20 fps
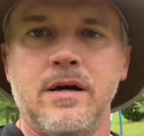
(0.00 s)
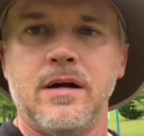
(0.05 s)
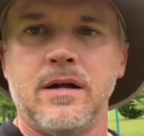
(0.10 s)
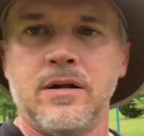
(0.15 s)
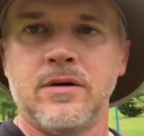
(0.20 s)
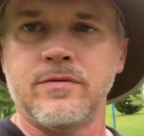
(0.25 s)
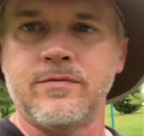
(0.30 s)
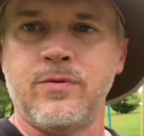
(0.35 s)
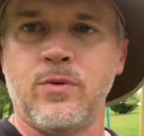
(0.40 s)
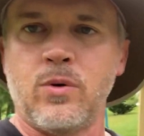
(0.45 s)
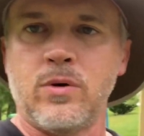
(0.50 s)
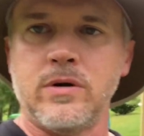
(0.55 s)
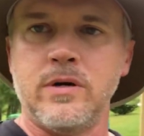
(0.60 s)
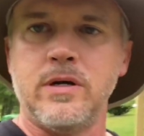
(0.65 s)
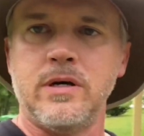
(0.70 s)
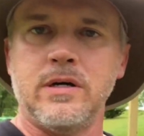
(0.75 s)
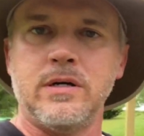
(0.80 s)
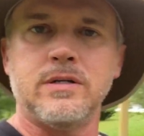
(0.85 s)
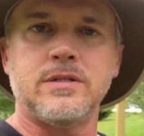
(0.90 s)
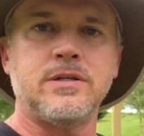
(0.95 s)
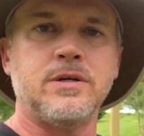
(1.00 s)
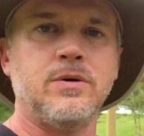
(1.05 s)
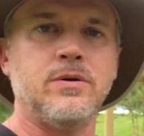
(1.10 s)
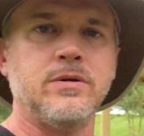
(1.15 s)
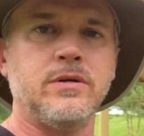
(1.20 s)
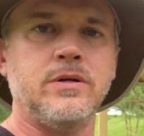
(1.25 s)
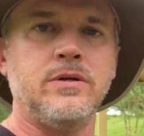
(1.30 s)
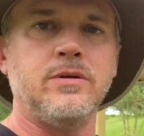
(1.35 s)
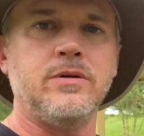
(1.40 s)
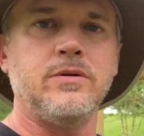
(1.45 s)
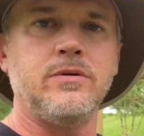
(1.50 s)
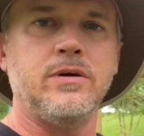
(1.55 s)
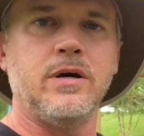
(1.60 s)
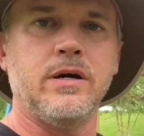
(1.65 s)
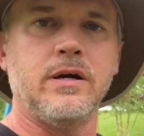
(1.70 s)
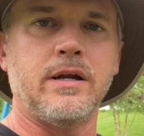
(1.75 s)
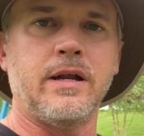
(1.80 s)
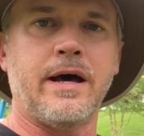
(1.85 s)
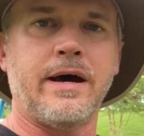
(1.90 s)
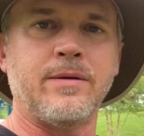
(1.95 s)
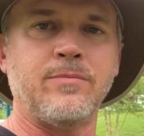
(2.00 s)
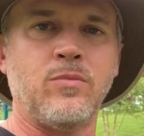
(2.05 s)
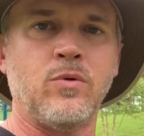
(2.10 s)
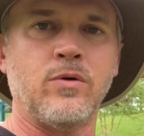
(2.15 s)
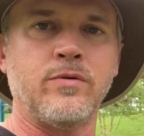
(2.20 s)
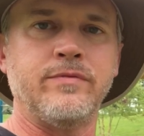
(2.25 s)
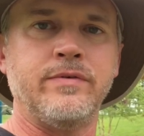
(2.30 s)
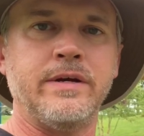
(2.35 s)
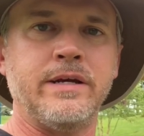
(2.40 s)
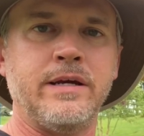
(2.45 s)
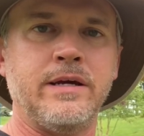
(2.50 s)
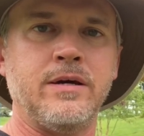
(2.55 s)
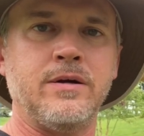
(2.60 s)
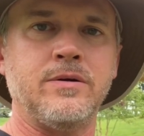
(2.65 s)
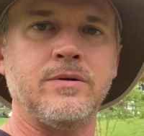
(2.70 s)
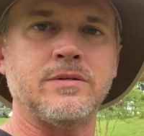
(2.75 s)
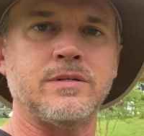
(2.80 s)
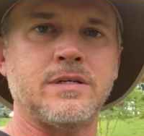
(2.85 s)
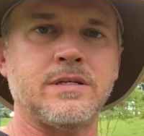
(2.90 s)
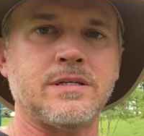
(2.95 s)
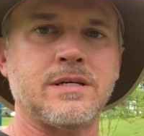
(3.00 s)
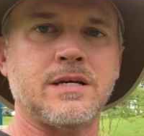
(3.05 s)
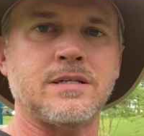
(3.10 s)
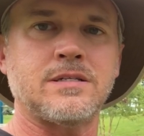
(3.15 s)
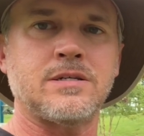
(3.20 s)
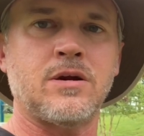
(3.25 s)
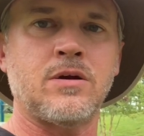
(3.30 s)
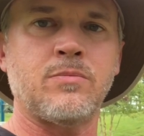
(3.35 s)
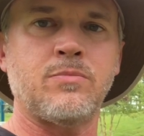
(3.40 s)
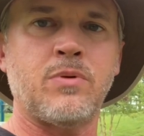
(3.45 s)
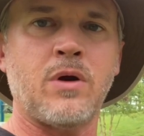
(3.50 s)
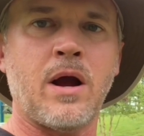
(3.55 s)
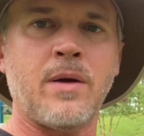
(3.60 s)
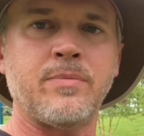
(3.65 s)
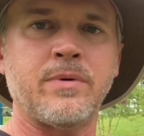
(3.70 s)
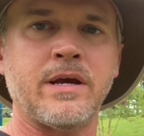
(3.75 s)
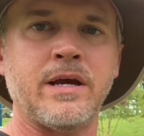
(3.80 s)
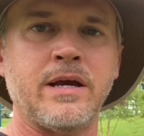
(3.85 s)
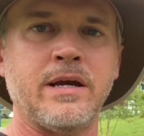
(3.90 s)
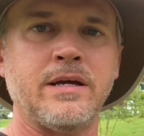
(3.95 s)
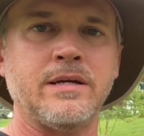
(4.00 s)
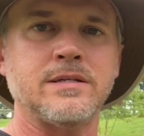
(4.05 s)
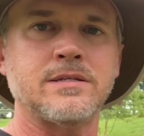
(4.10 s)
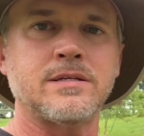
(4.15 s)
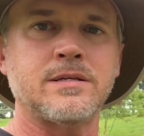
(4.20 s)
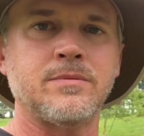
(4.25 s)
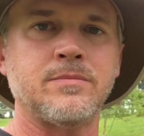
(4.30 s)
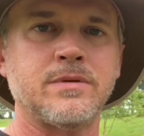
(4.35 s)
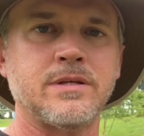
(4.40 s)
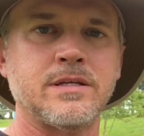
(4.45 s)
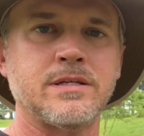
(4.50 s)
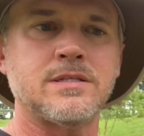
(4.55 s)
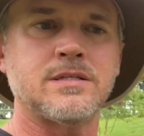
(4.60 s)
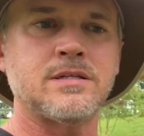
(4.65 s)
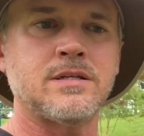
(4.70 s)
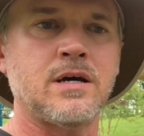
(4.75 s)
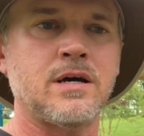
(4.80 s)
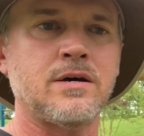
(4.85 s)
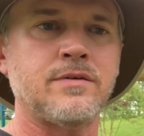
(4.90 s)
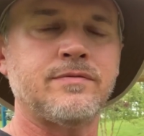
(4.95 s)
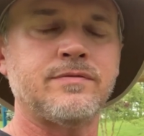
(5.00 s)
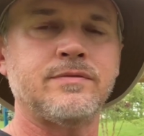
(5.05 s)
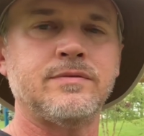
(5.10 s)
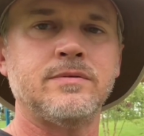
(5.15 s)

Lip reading: look forward to showing you a lot more videos as I start propagating some of this stuff